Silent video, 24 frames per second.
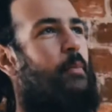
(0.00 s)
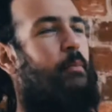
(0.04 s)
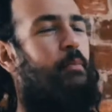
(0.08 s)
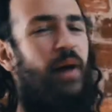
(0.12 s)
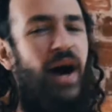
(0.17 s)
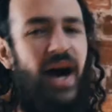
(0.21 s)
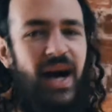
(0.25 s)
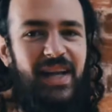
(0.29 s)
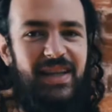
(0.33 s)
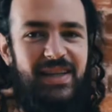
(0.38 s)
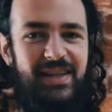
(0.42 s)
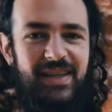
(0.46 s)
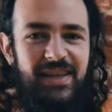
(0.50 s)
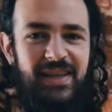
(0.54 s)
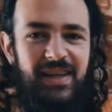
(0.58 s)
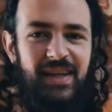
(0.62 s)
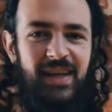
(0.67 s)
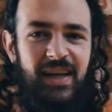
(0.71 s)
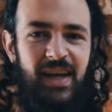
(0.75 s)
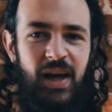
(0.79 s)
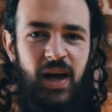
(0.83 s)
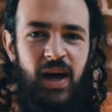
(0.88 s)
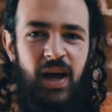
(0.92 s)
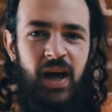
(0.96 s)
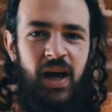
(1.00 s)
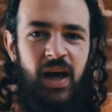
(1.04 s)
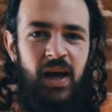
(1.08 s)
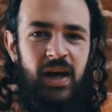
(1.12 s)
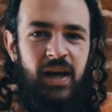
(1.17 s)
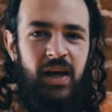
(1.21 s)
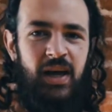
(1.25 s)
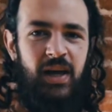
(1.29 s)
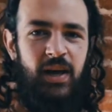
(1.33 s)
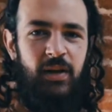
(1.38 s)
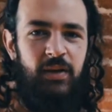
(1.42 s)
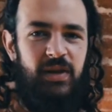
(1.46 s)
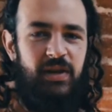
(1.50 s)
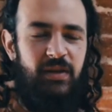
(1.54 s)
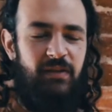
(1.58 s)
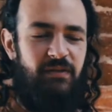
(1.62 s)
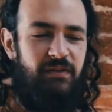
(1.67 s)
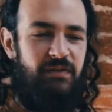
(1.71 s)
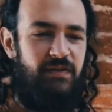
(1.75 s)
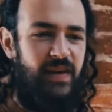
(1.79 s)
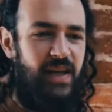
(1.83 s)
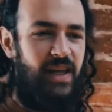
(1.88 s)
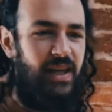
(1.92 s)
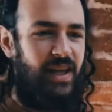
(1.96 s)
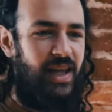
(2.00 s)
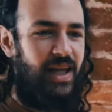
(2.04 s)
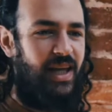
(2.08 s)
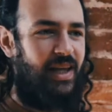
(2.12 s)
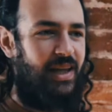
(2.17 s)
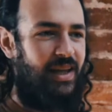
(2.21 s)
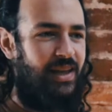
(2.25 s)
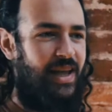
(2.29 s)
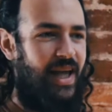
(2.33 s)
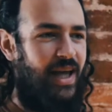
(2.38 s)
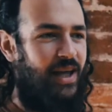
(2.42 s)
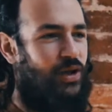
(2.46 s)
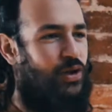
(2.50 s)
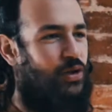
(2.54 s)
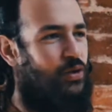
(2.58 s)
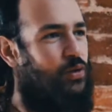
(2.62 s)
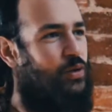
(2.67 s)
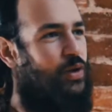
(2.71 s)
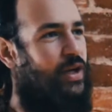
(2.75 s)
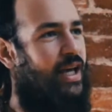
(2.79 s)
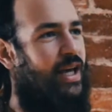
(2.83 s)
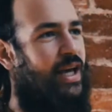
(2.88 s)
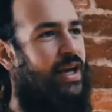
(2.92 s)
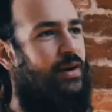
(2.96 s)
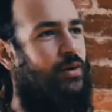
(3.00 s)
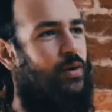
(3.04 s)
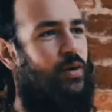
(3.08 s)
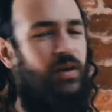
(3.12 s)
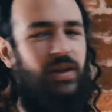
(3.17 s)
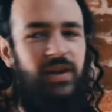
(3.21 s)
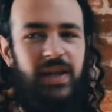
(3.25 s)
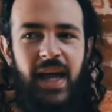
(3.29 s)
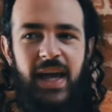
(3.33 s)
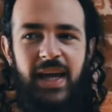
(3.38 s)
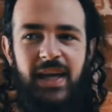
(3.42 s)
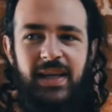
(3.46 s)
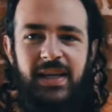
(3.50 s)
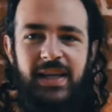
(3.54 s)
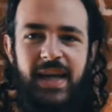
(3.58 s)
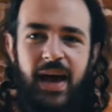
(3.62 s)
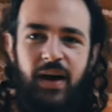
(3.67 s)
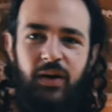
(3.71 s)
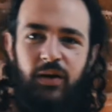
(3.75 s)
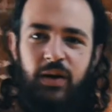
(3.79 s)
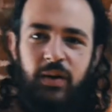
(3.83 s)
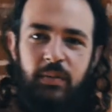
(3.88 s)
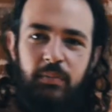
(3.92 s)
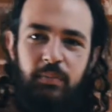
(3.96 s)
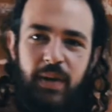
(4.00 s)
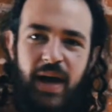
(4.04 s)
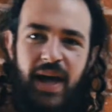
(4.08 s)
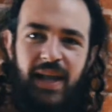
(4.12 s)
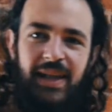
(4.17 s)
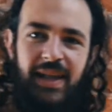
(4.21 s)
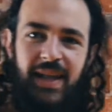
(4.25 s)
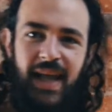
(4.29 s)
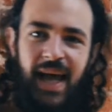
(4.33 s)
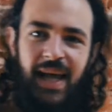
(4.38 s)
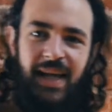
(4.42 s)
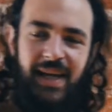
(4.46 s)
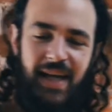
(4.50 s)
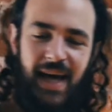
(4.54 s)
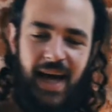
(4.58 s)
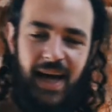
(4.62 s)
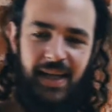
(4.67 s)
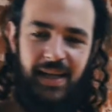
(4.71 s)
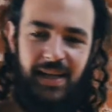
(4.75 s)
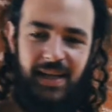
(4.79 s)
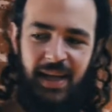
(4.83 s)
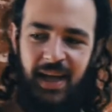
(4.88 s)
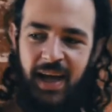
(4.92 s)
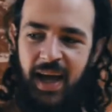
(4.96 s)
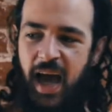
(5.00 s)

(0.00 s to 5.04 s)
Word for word: But the feeling that you get laying down in bed at night